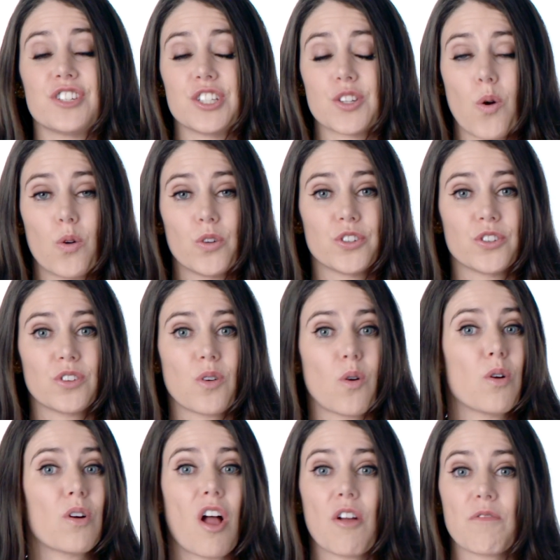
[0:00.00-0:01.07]
she's older
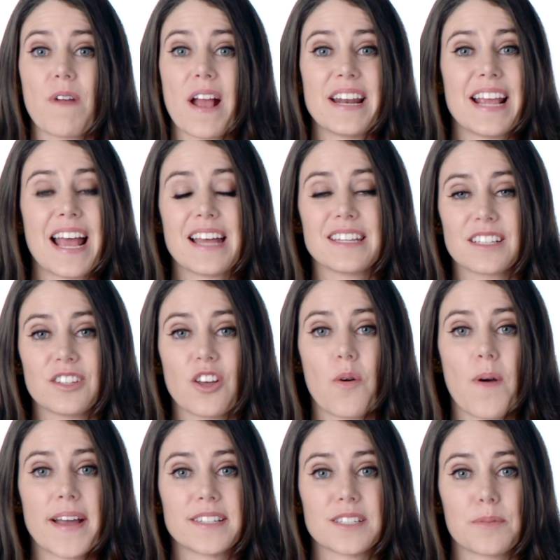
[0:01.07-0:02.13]
or already has a
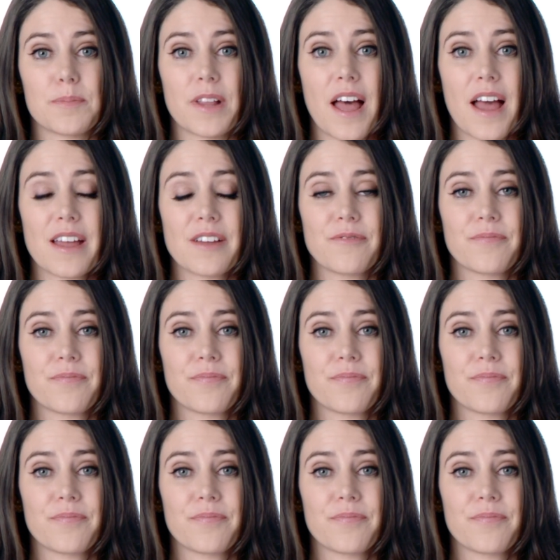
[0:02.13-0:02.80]
low egg supply.